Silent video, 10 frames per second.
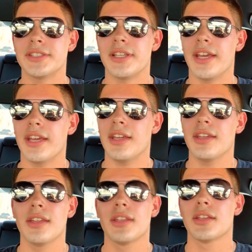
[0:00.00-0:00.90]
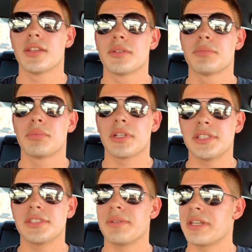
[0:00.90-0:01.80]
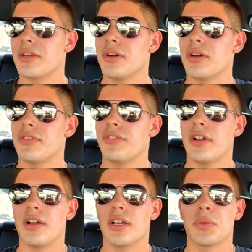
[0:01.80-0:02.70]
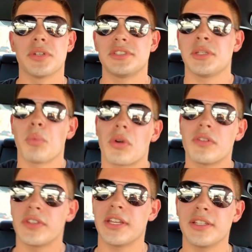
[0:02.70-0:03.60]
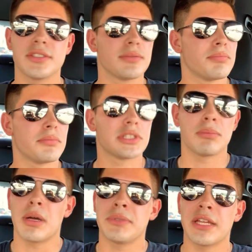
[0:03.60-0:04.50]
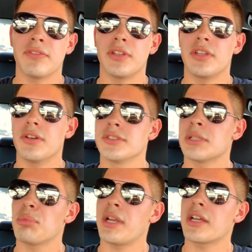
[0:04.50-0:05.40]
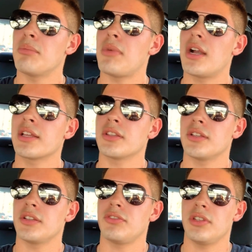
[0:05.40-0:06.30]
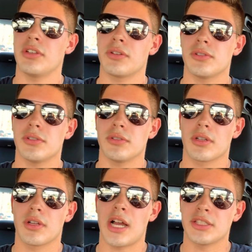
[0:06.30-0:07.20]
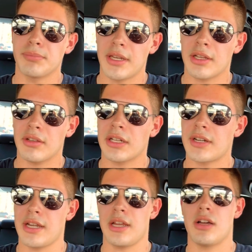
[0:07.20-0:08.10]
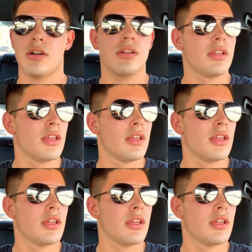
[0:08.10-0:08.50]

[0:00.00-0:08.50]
today. Please let me know if uh, you want to see more of these, some update videos. I'm planning on modding the vehicle cosmetically right now.